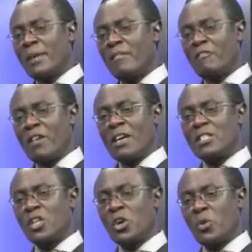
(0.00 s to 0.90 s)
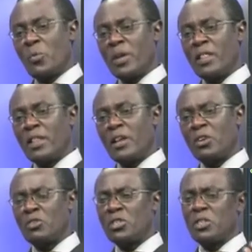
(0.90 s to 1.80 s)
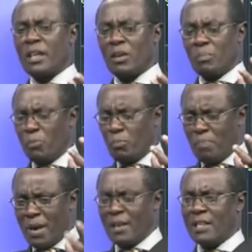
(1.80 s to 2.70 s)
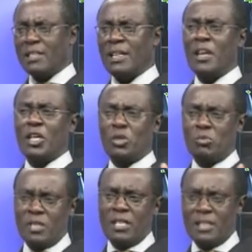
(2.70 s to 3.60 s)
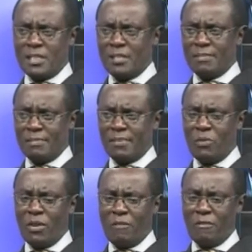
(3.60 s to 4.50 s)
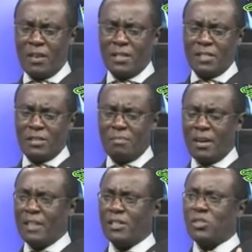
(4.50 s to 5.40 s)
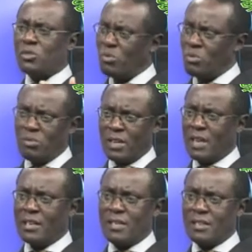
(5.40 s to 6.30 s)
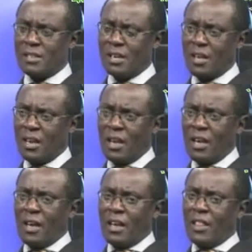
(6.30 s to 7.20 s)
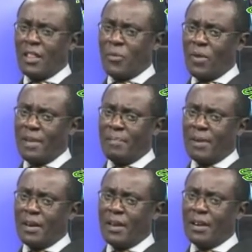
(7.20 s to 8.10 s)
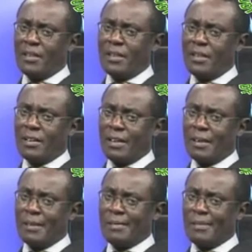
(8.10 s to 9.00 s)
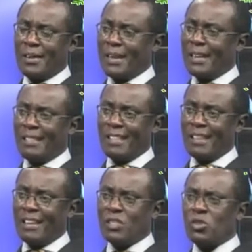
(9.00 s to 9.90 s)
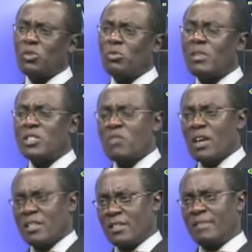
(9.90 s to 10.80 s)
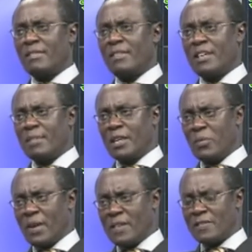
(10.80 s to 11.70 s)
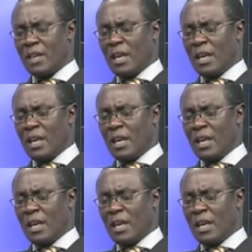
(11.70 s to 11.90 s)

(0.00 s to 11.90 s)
are faced with not a bad idea and a good idea, but we are faced by two good ideas. The Wiper Raila thing is also attractive in many ways.